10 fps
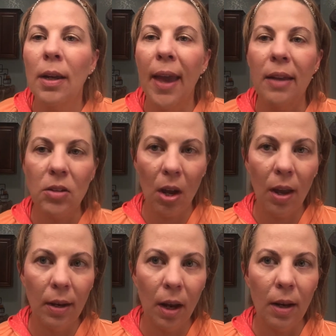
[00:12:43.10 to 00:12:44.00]
caked
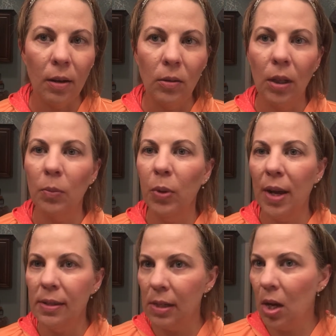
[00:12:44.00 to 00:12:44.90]
on. I don't look
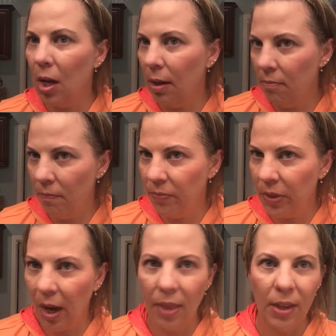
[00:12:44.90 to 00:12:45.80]
pressed on.
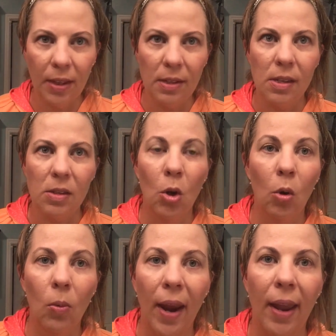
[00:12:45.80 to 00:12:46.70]
I think this is
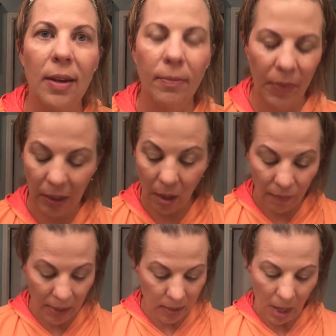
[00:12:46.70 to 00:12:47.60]
great. I
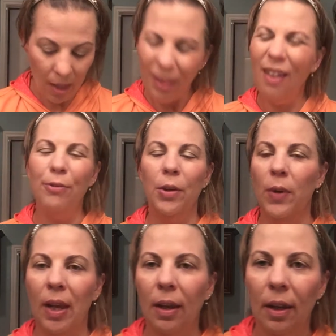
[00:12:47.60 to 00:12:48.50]
love this. I love
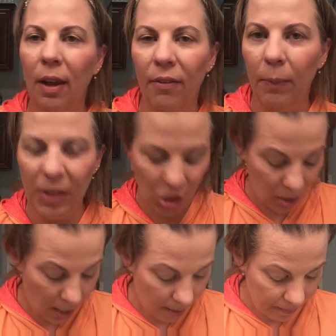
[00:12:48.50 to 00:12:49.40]
Younique. Have I
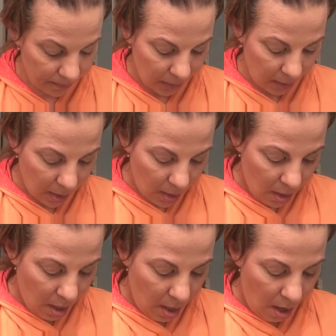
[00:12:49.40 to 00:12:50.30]
mentioned that?
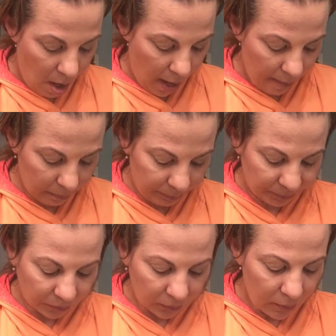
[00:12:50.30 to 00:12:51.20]
All right.
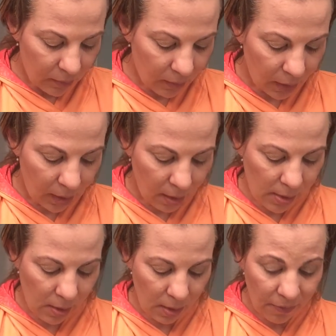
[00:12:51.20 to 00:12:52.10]

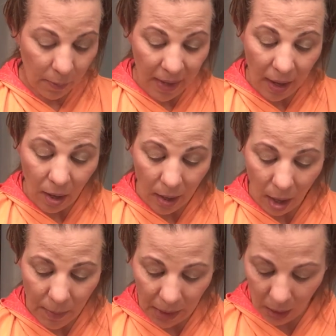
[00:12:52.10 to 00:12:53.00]
So then from there, now
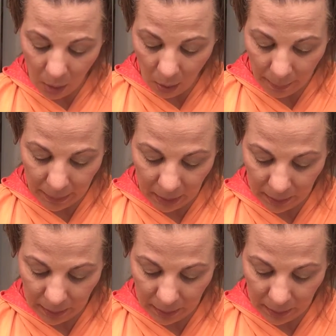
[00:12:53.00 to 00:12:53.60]
I'm going to go up